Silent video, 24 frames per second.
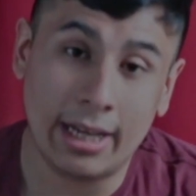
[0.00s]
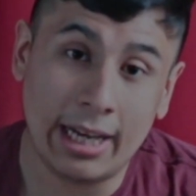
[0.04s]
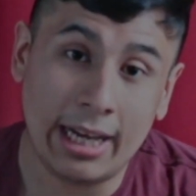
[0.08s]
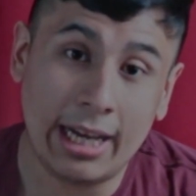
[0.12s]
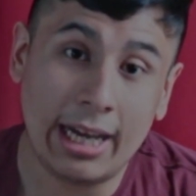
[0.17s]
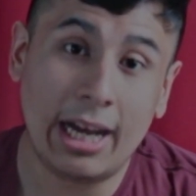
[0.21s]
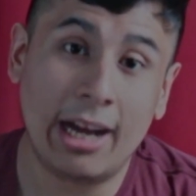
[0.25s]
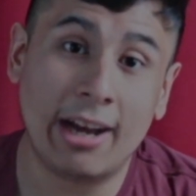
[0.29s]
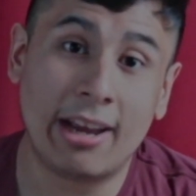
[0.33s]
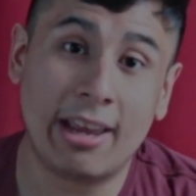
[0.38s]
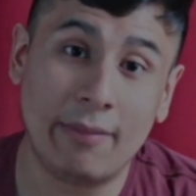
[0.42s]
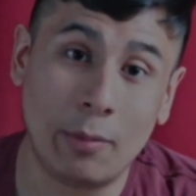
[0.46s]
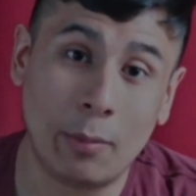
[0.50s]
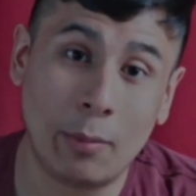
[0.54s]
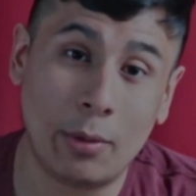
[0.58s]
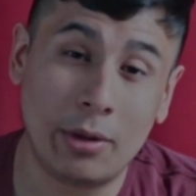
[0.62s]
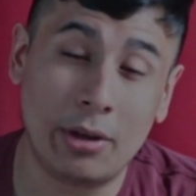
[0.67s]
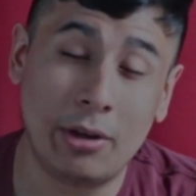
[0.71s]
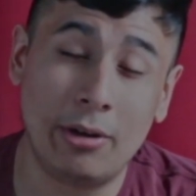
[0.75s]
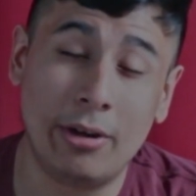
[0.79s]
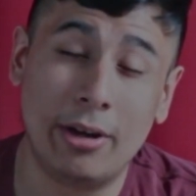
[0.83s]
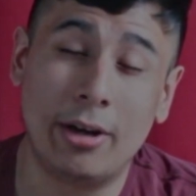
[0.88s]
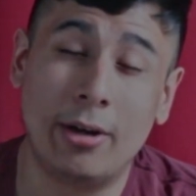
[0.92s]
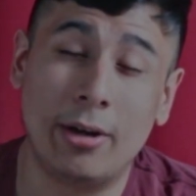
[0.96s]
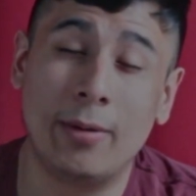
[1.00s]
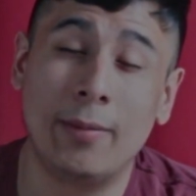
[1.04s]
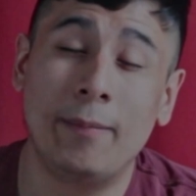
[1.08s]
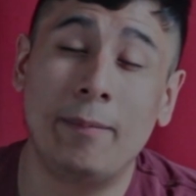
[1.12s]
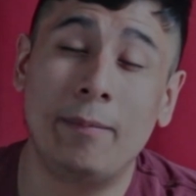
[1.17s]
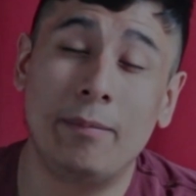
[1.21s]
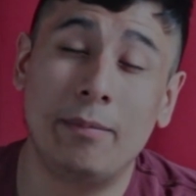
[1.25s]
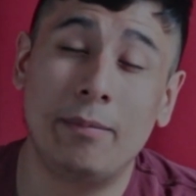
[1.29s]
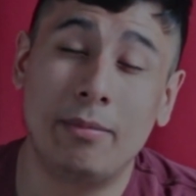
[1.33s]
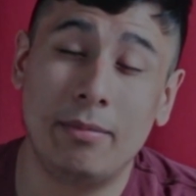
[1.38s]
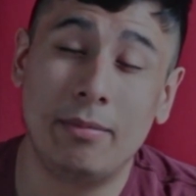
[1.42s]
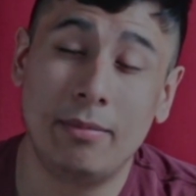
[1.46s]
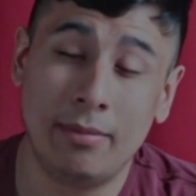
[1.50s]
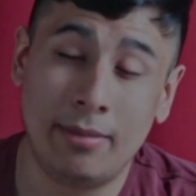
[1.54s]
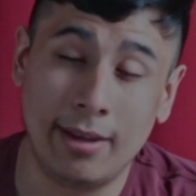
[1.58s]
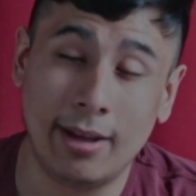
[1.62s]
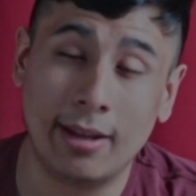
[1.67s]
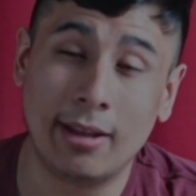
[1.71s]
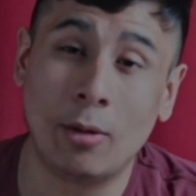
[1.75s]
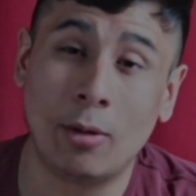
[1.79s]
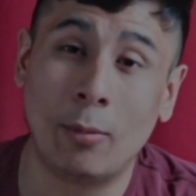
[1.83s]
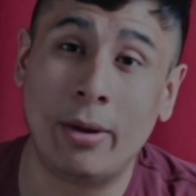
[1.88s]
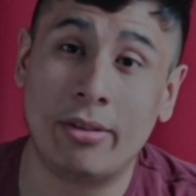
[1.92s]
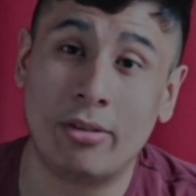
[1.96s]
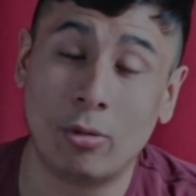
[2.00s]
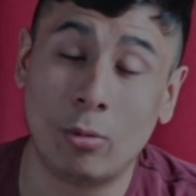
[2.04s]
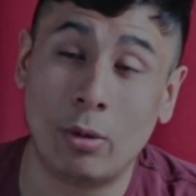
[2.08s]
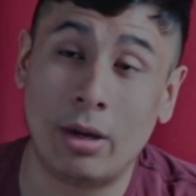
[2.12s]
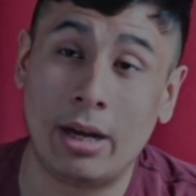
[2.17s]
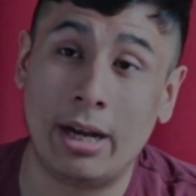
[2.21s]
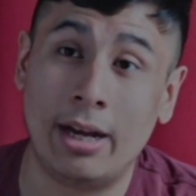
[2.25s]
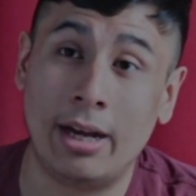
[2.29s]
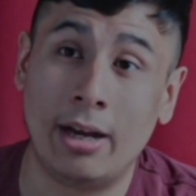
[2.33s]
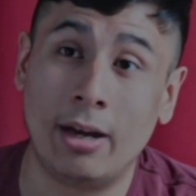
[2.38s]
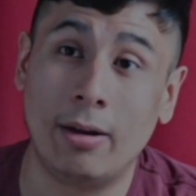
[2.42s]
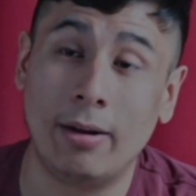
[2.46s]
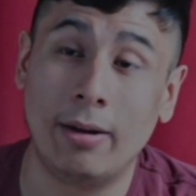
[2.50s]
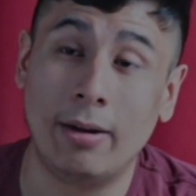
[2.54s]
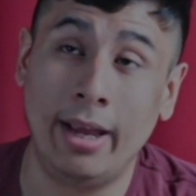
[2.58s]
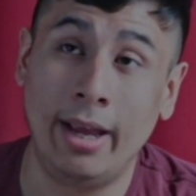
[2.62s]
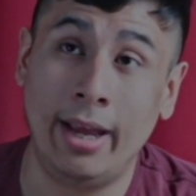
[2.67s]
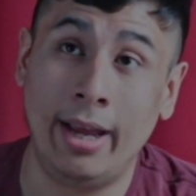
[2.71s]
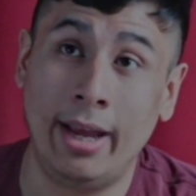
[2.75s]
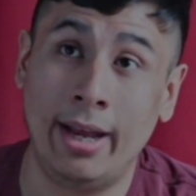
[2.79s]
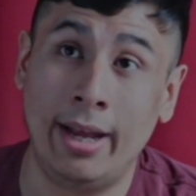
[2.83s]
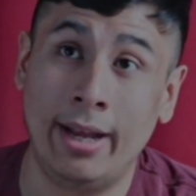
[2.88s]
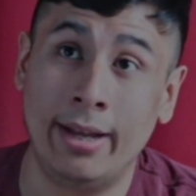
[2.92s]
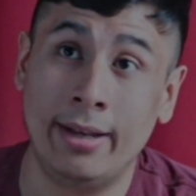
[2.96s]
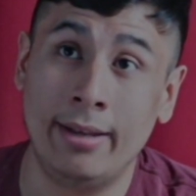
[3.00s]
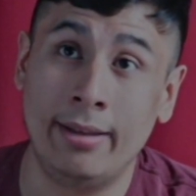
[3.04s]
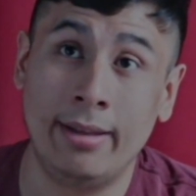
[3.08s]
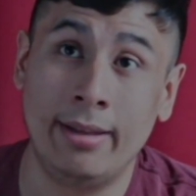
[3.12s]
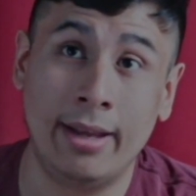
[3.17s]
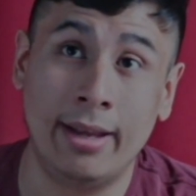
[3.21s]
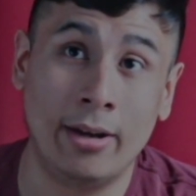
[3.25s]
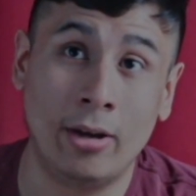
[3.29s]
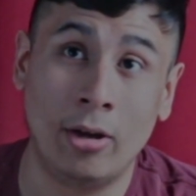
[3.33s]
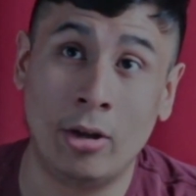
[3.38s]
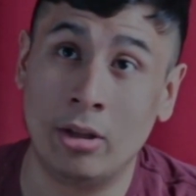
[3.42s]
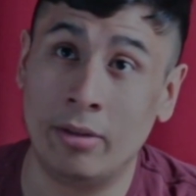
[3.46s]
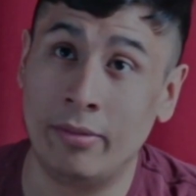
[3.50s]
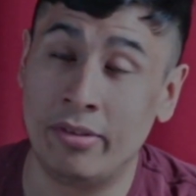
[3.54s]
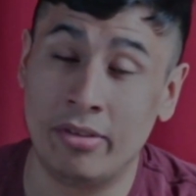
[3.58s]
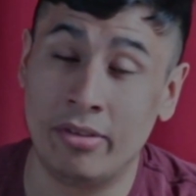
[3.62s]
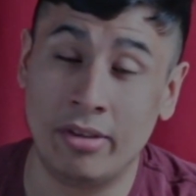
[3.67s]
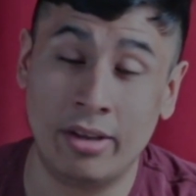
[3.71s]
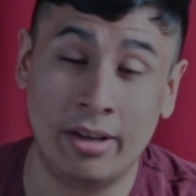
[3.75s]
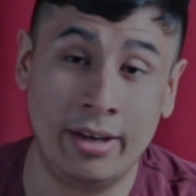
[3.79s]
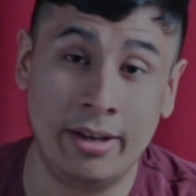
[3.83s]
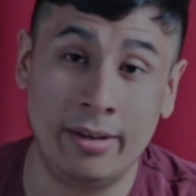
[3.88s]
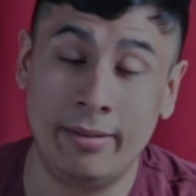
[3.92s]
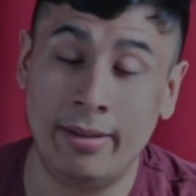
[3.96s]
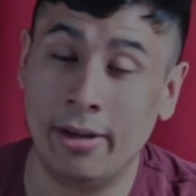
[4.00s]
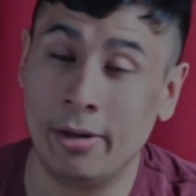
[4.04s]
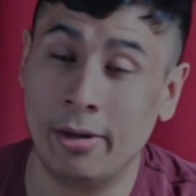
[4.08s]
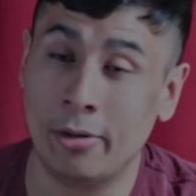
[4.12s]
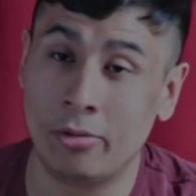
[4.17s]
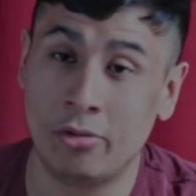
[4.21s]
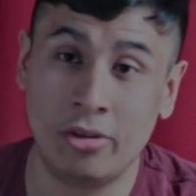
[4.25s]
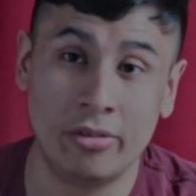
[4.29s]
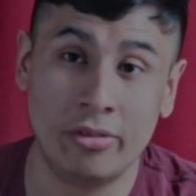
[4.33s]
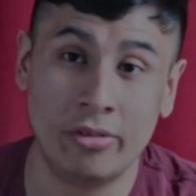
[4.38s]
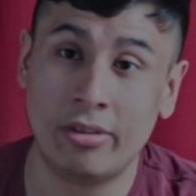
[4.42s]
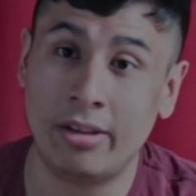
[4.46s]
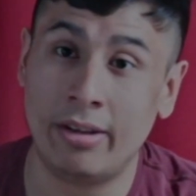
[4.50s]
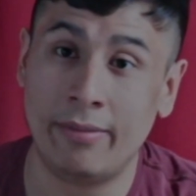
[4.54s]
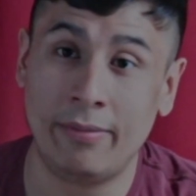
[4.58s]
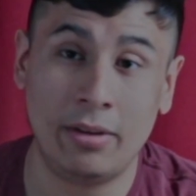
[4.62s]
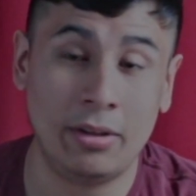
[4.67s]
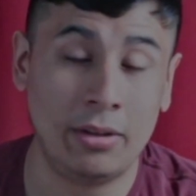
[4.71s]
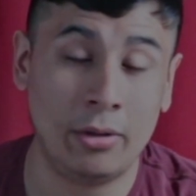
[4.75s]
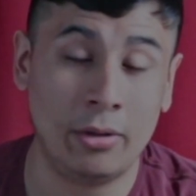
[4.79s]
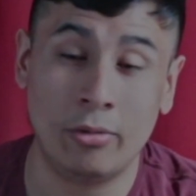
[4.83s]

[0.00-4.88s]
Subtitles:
I'll give you what you know. Della waits a while, and then all of a sudden, there's just nothing.